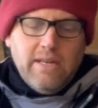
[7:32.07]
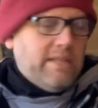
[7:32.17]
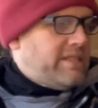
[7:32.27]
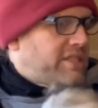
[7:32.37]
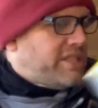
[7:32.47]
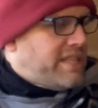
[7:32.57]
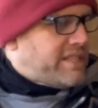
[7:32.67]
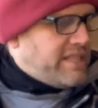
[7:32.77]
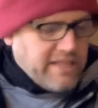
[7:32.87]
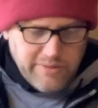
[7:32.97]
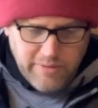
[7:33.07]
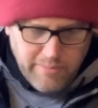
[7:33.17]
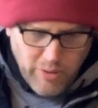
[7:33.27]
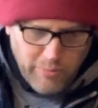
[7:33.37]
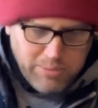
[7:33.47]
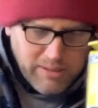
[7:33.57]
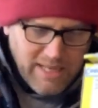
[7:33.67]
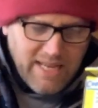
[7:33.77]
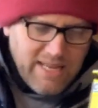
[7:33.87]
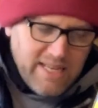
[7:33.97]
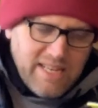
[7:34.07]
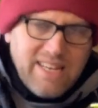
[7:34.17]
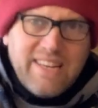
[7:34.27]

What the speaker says: This is just another remote plug.